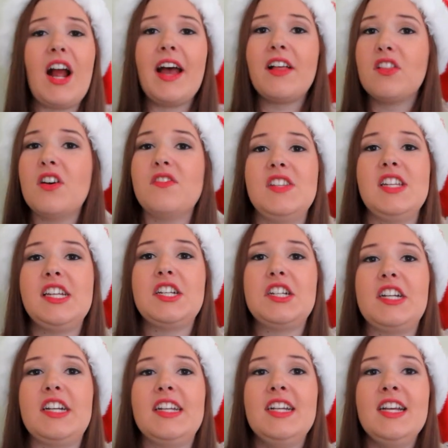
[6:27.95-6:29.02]
I love to
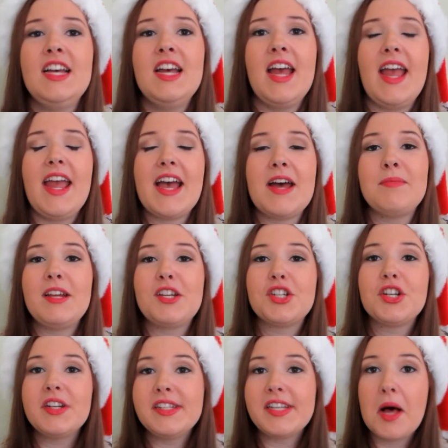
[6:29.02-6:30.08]
hear it. And make sure to